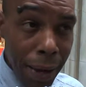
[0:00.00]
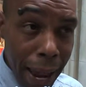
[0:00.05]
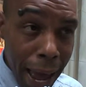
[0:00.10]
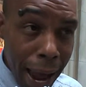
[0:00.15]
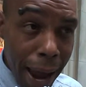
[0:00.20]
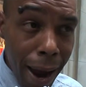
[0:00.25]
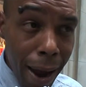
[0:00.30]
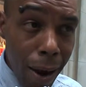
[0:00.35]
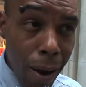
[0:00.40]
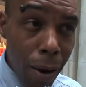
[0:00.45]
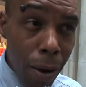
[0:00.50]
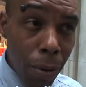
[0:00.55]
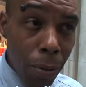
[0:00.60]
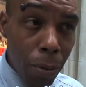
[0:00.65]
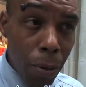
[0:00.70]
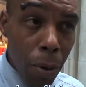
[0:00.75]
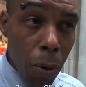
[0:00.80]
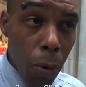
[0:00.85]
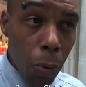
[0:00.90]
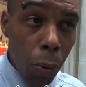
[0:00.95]

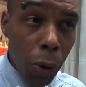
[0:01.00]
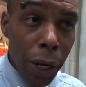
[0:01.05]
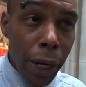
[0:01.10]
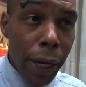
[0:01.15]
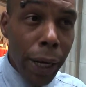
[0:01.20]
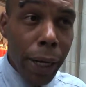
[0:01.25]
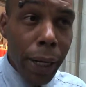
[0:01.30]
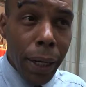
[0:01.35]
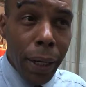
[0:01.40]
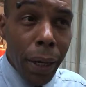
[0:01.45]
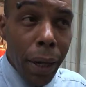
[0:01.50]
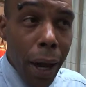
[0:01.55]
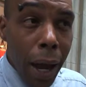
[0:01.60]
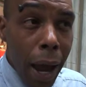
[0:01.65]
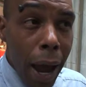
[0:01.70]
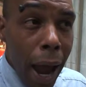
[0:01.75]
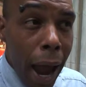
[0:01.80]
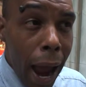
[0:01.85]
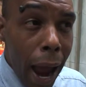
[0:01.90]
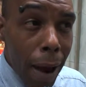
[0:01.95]
now we
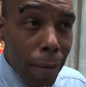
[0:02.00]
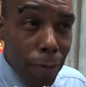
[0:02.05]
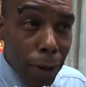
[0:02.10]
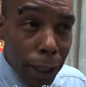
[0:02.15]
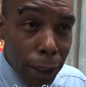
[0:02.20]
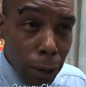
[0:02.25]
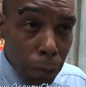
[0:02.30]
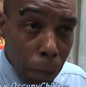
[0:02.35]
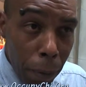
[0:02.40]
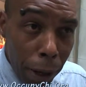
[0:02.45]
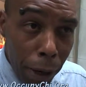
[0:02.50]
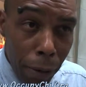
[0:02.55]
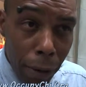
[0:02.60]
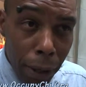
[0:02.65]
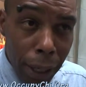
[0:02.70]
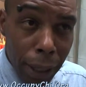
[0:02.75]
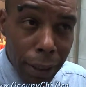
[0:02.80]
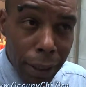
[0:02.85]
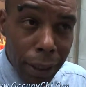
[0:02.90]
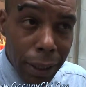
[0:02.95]
have
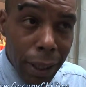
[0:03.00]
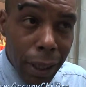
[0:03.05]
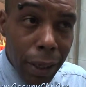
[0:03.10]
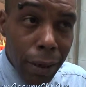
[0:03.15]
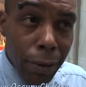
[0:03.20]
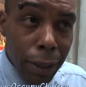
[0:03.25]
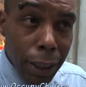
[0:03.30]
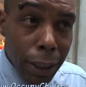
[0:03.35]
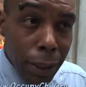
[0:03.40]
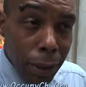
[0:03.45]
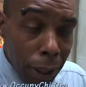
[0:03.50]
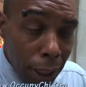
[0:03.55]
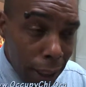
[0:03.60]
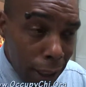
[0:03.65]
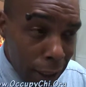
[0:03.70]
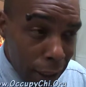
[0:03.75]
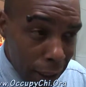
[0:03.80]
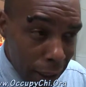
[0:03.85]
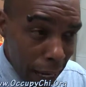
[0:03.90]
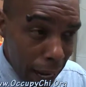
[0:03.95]
experienced
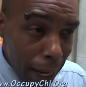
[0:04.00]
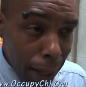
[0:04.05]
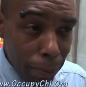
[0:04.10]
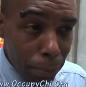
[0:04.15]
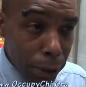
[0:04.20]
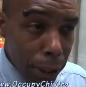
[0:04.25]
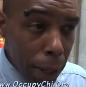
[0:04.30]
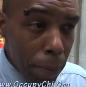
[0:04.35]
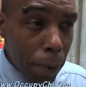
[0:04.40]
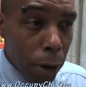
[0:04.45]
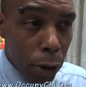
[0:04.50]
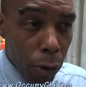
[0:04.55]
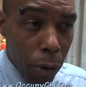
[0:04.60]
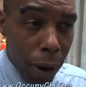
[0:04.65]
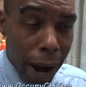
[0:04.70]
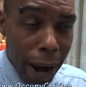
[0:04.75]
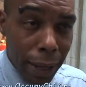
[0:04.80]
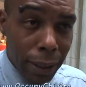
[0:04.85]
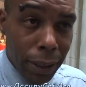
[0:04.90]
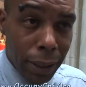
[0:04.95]
these same
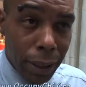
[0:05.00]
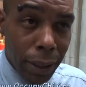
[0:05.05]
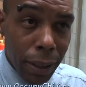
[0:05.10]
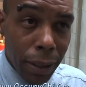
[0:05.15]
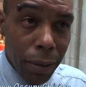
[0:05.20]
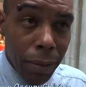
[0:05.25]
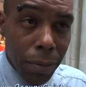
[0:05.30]
Democrats